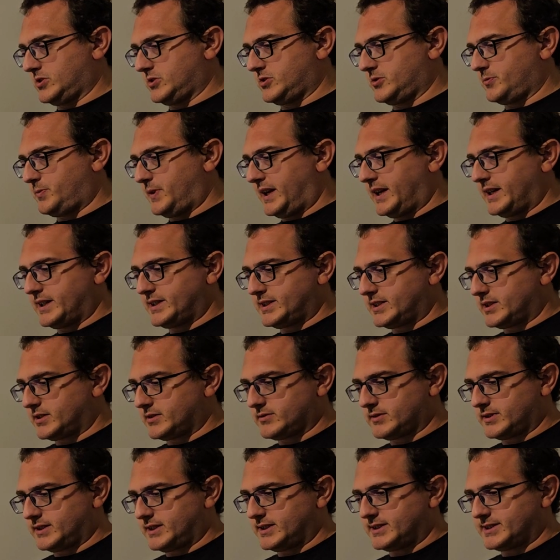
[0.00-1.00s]

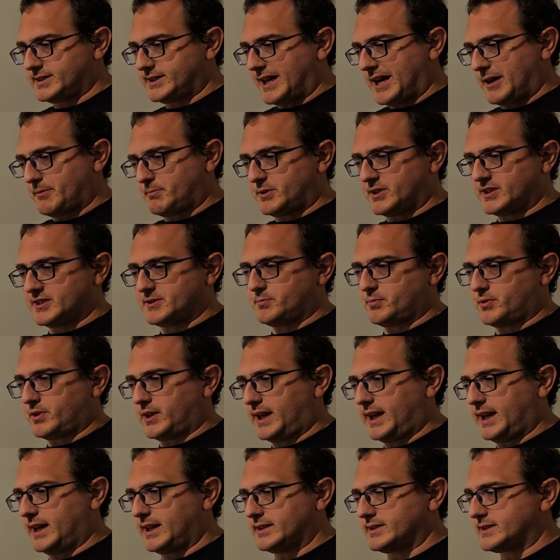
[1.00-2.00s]
basically stop his
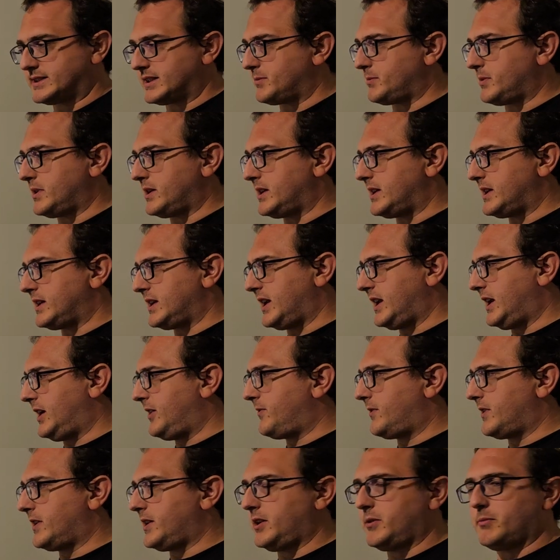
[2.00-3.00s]
plans? I mean,
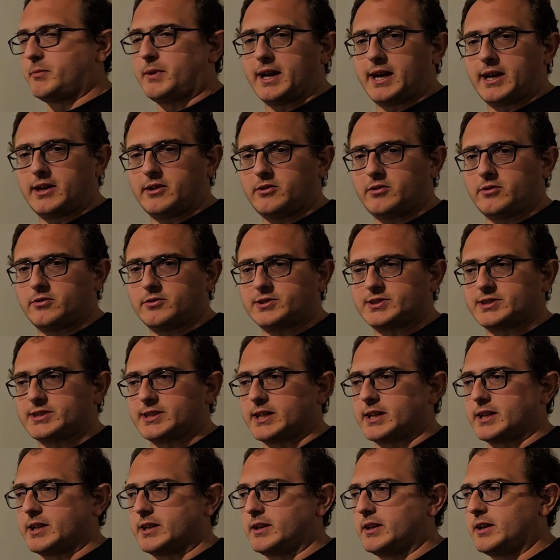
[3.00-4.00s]
even Emmanuel
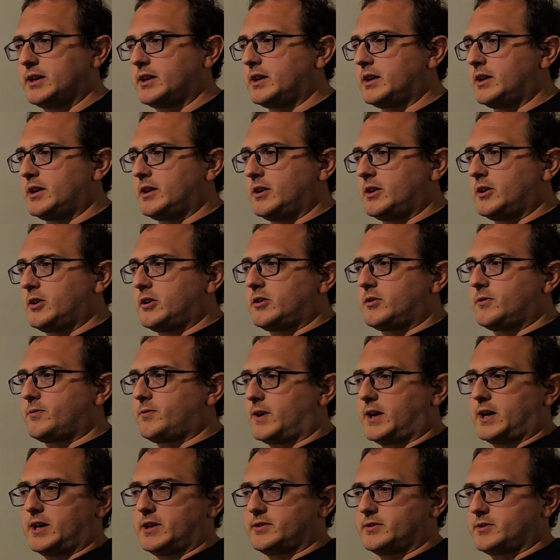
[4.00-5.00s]
said,
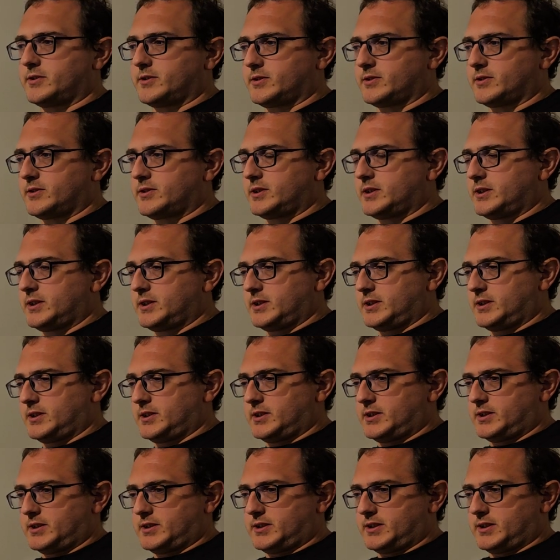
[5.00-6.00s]
"Father,
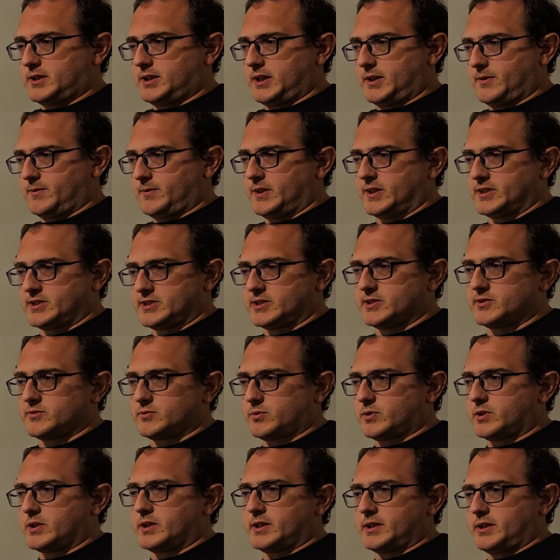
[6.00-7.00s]
if this is
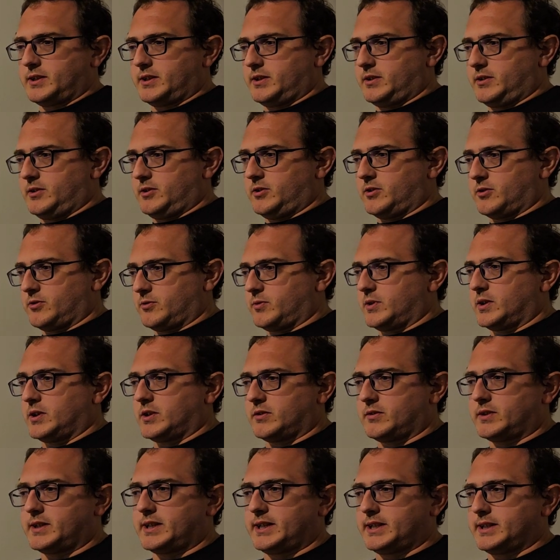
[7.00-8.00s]
what your
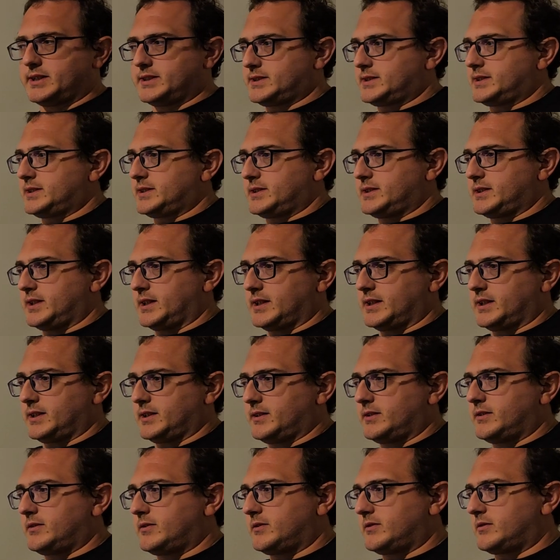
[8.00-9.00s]
will is,
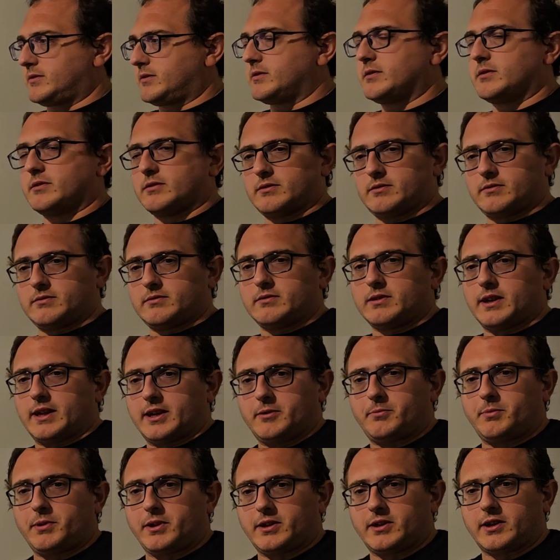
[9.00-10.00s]
then let
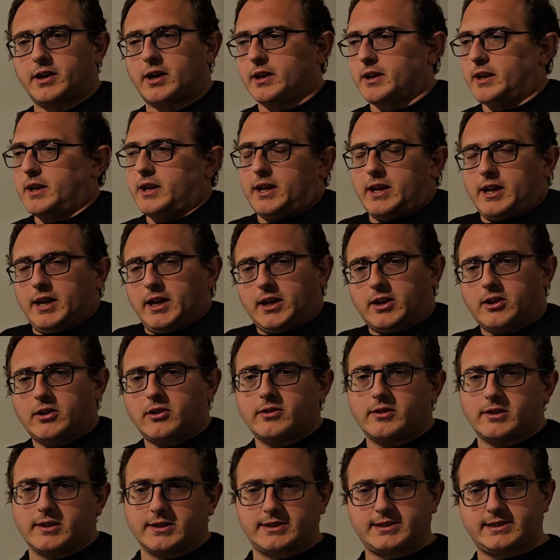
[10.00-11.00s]
it be done." He
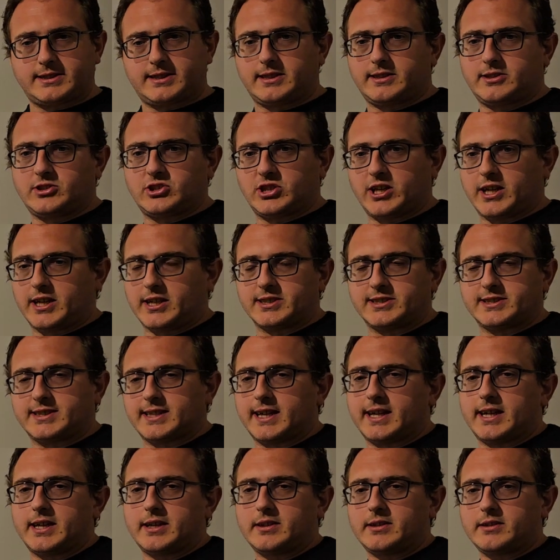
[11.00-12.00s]
couldn't change
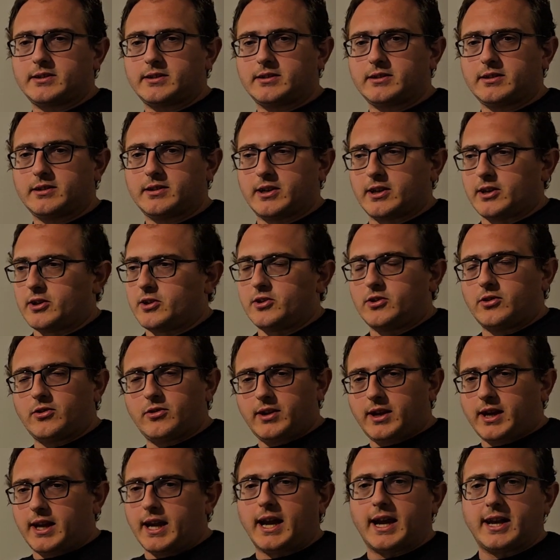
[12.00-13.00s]
that. He knew
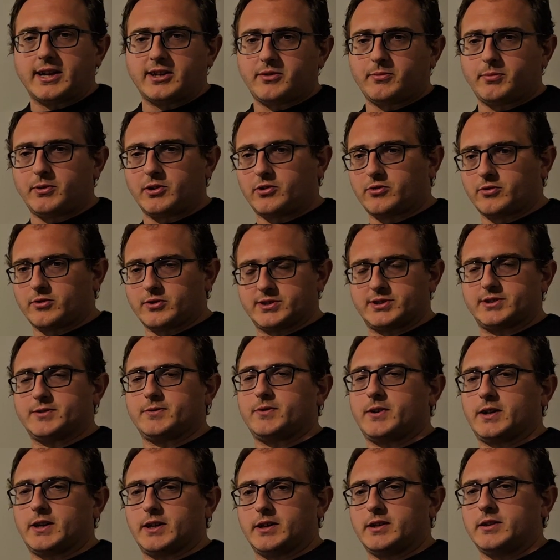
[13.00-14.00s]
he had to be
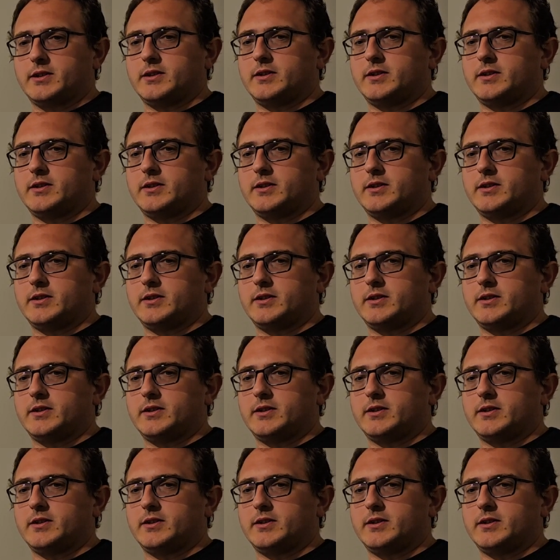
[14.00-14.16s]
crucified.